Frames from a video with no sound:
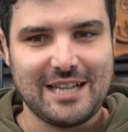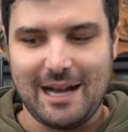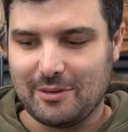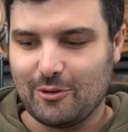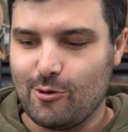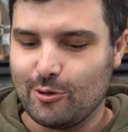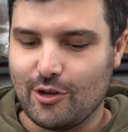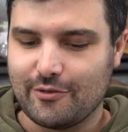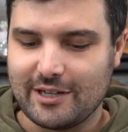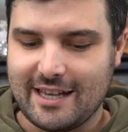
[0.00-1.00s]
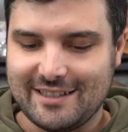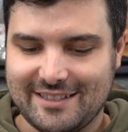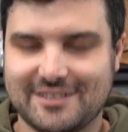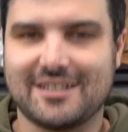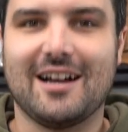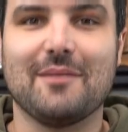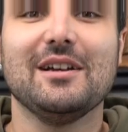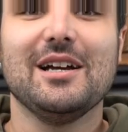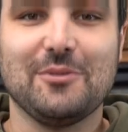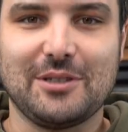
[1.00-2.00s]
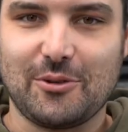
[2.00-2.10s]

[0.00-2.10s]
happen all over again, this time with the